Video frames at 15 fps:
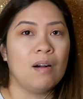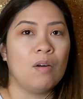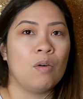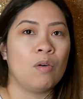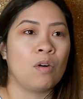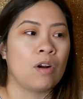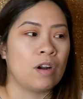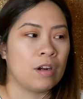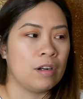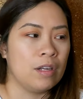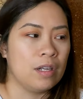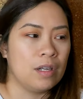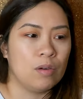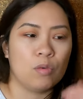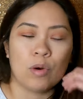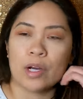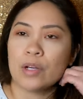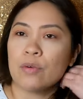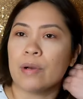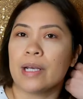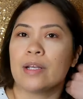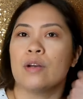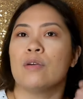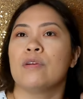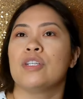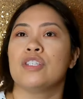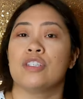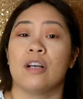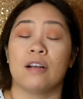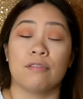or where do I go and
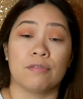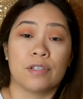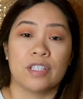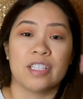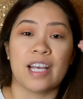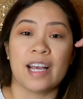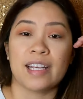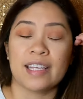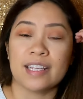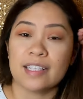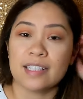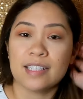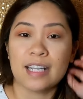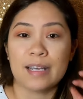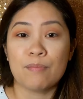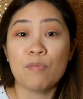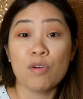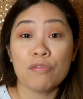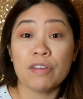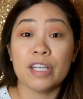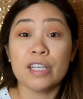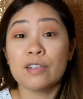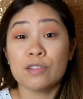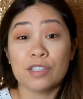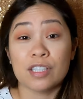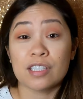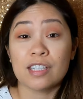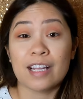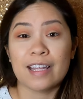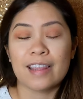shop for jackets, like more videos
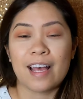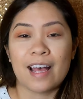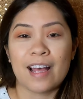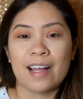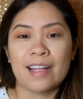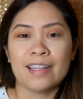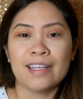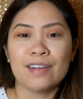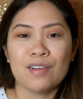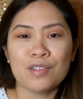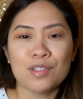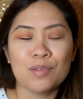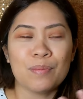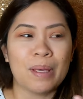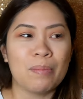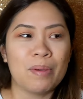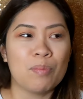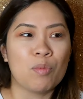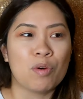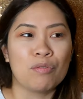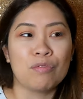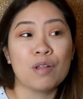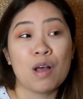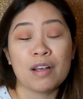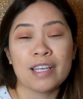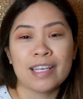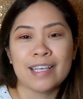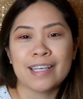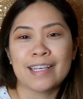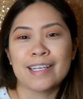just like that. And then also maybe more
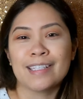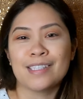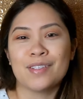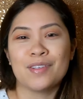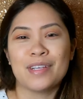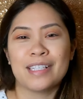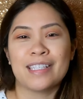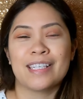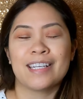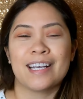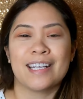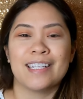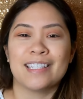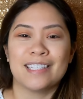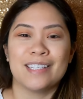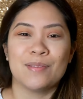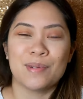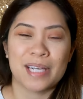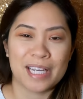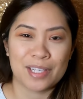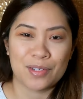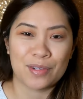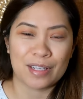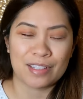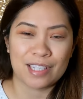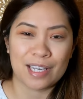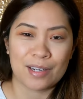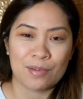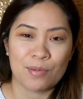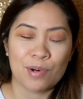vlogging, so you guys can kind of see what I do
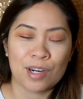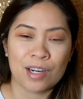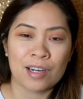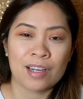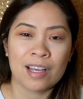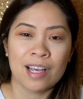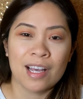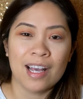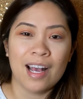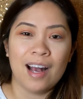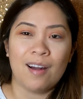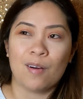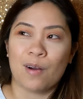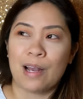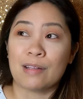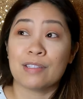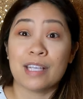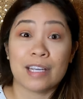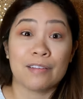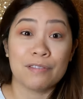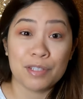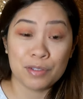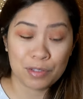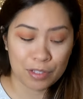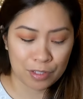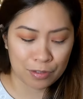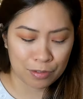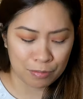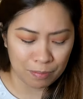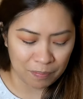outside of work or outside of
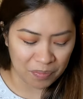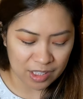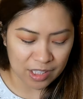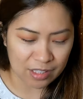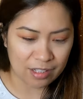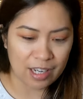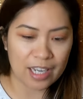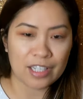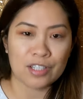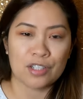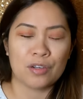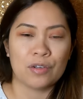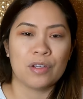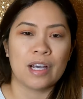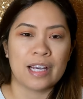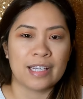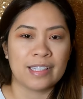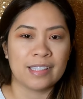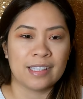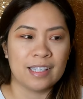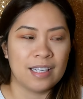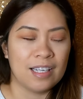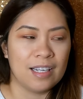YouTube, just to kind of show you guys